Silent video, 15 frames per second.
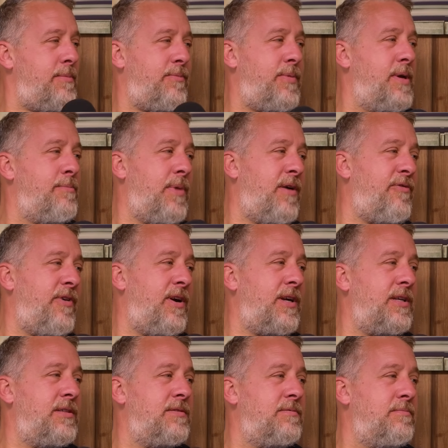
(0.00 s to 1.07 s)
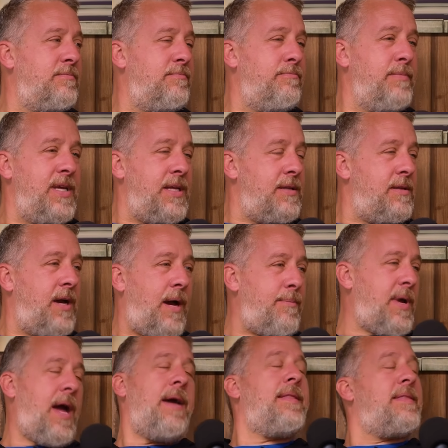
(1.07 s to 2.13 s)
in my fucking
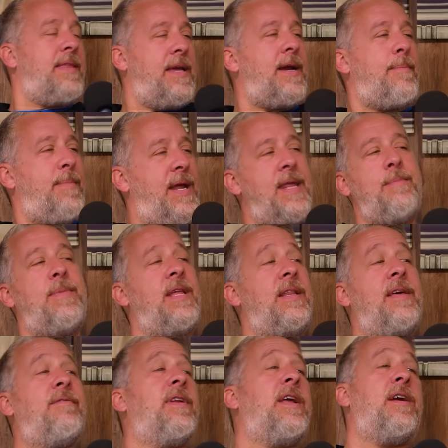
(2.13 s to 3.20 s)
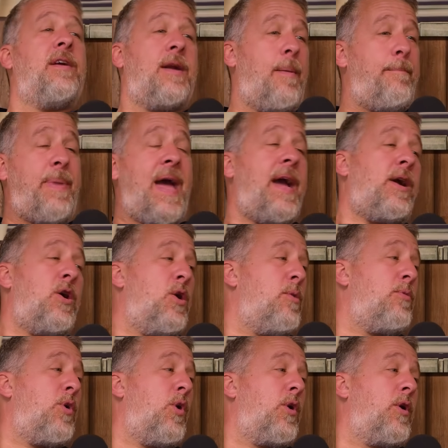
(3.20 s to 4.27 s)
I think I might even be living here, and I'm back home
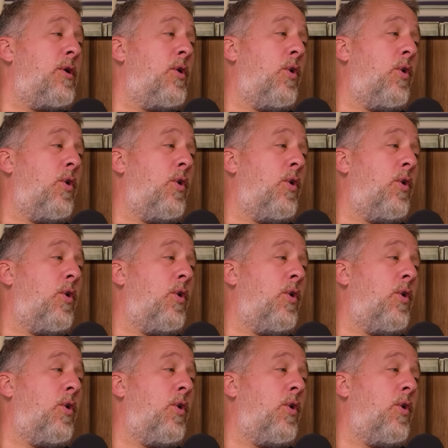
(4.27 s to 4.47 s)
going on an